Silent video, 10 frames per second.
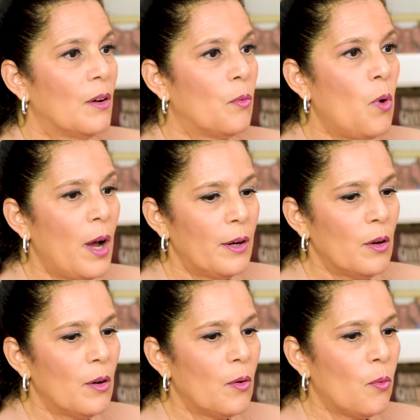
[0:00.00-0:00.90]
what
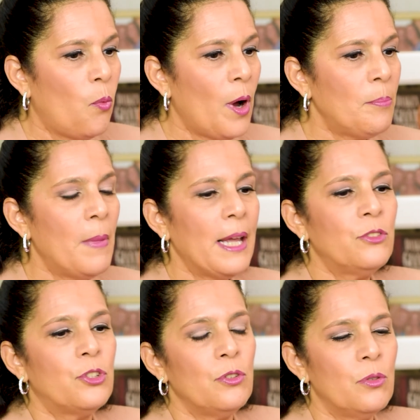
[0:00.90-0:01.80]
what
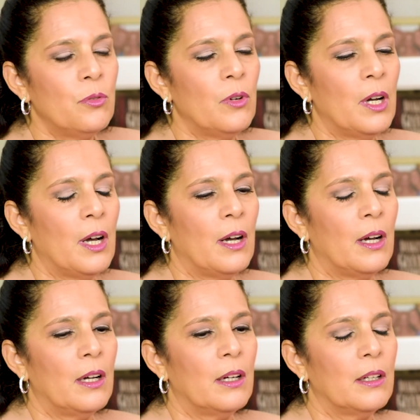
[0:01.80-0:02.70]
made you uh,